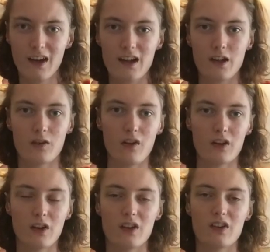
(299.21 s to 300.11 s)
You've got the
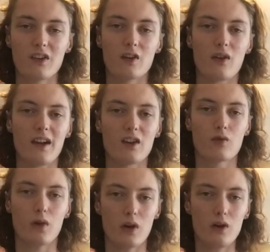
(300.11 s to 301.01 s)
good, great
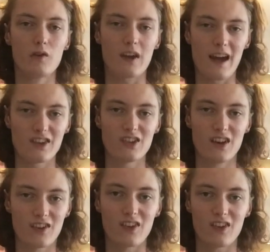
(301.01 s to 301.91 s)
groove,
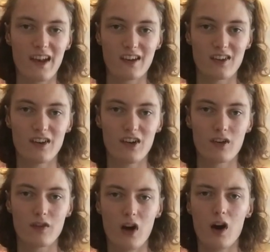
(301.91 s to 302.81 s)
catchiness and sexiness
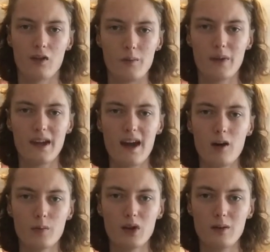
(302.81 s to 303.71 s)
of an R&B
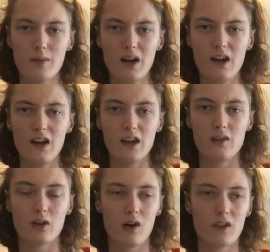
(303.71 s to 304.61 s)
album. You've
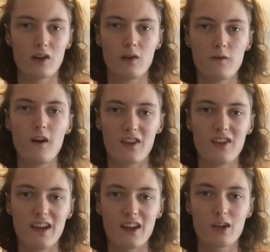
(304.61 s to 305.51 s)
got the good
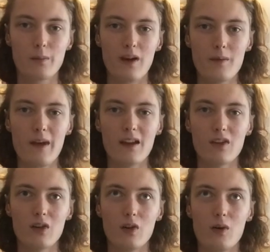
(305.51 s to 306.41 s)
fuzzy,
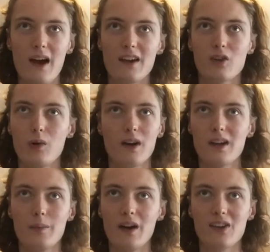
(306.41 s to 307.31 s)
experimental and quirky
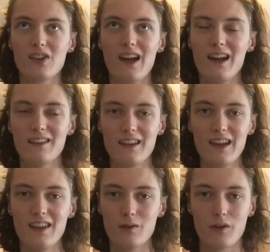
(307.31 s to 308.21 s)

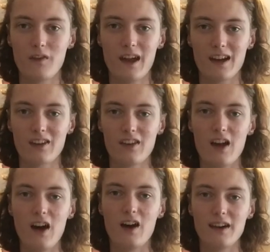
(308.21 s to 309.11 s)
personality that reflects
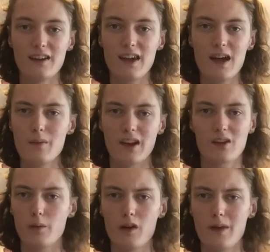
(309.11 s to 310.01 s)
IDM and
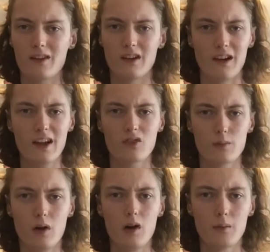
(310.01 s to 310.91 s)
experimental
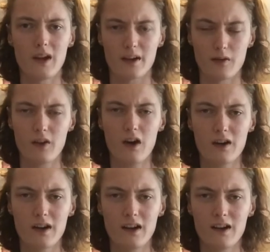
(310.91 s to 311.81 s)
electropop, like with
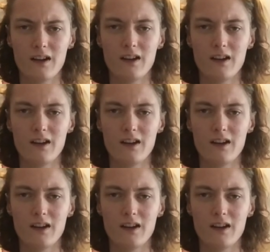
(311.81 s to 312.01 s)
Arca.